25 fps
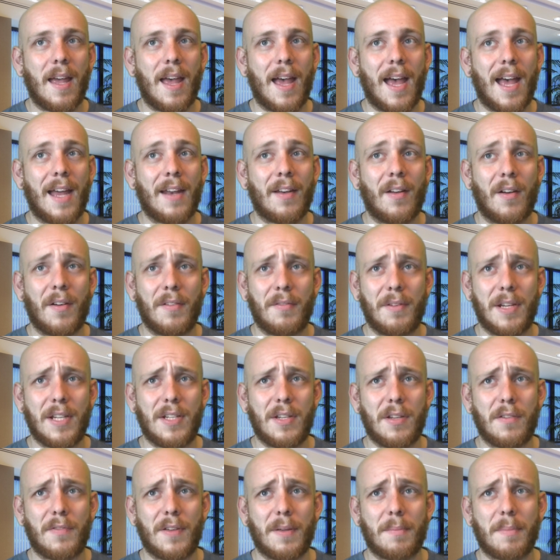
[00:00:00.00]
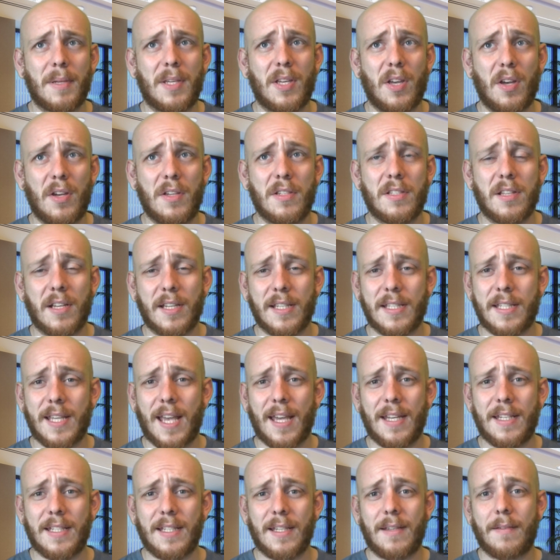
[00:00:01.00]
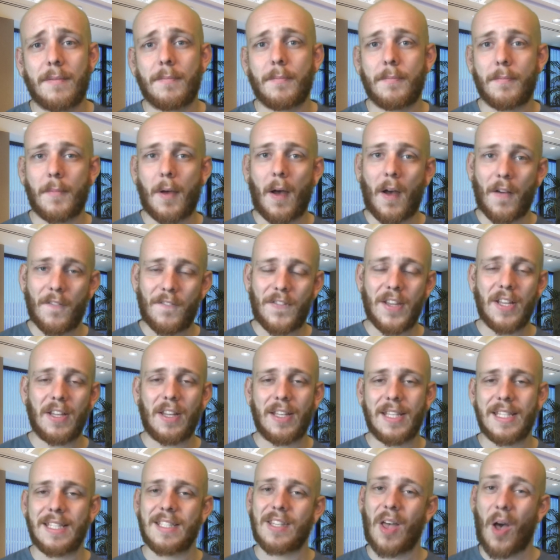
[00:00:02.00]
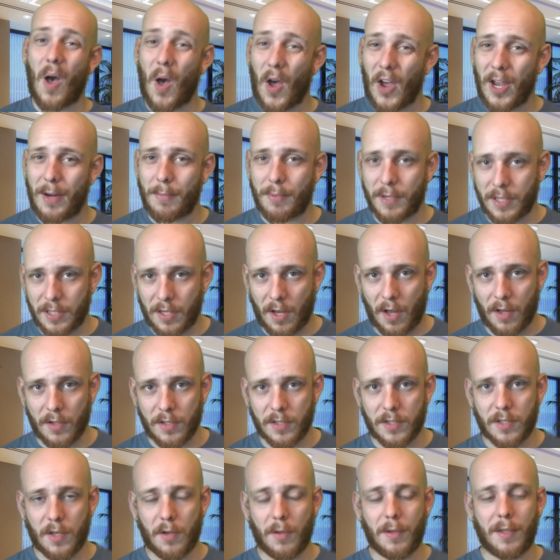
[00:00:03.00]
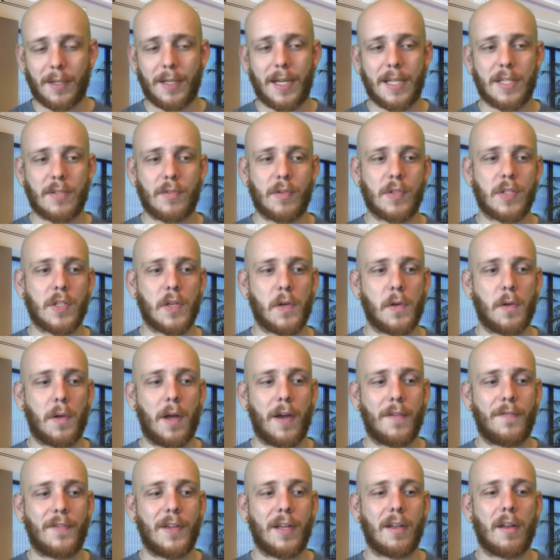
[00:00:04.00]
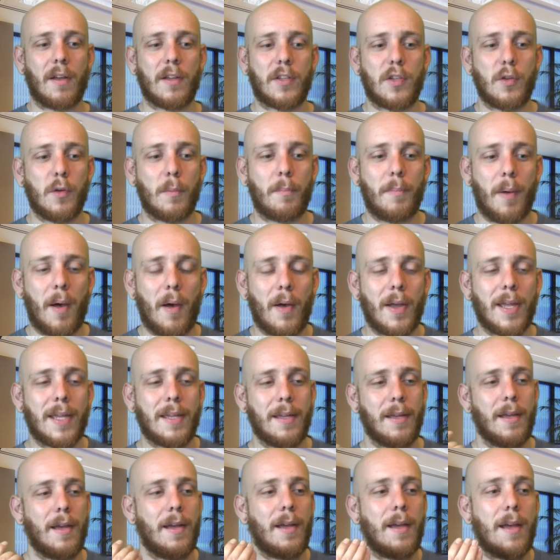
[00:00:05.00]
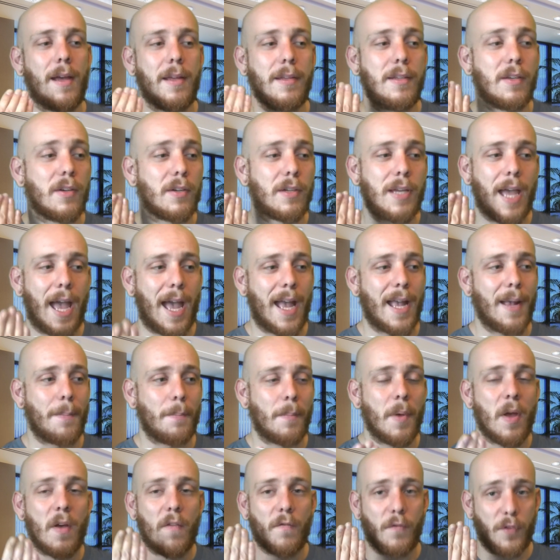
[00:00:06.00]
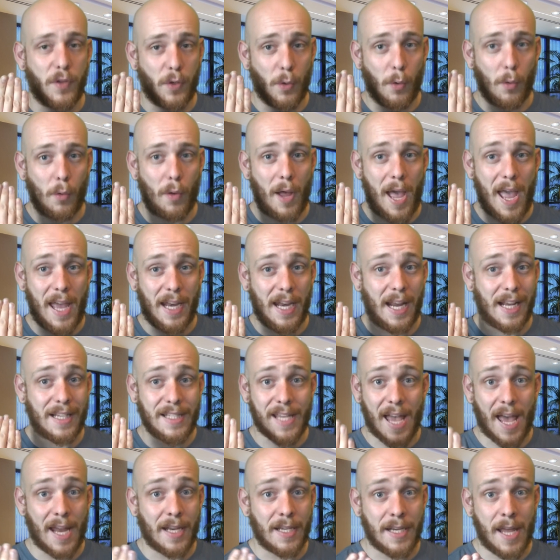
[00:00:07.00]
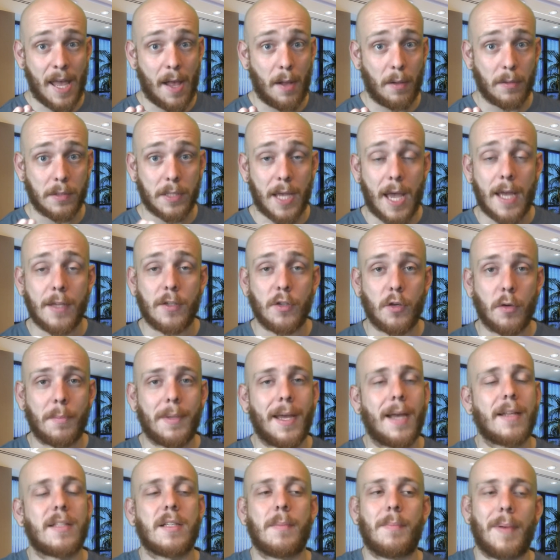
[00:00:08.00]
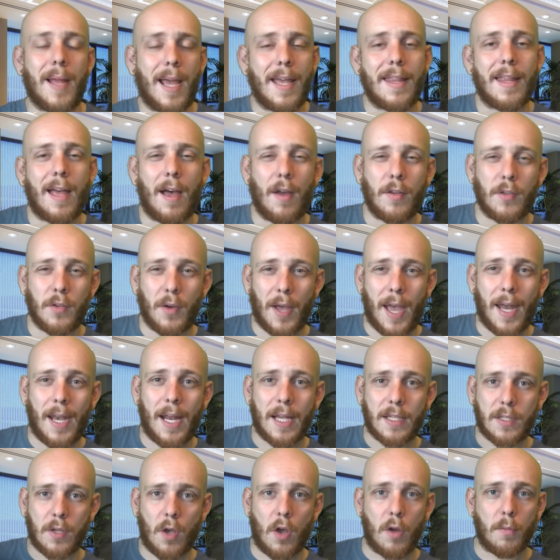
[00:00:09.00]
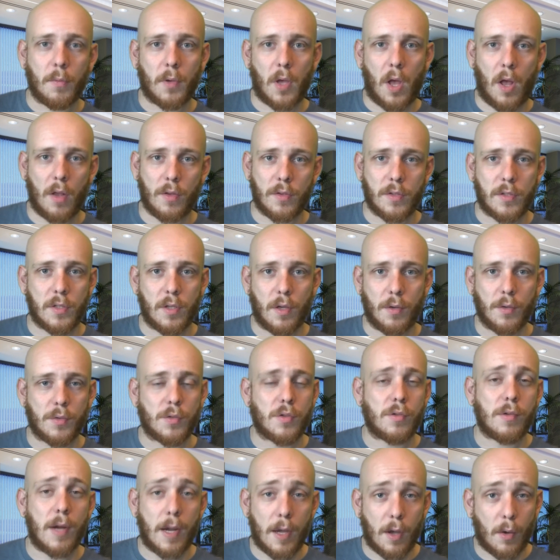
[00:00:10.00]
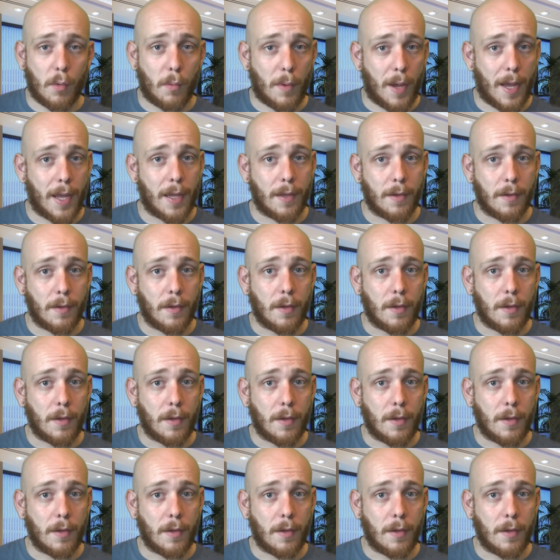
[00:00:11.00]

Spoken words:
And I really do think, because like I said, I feel like this is a hybrid console, and as a result I feel like you'll buy your game for your NX handheld and you'll be able to play that on your NX home console straight away.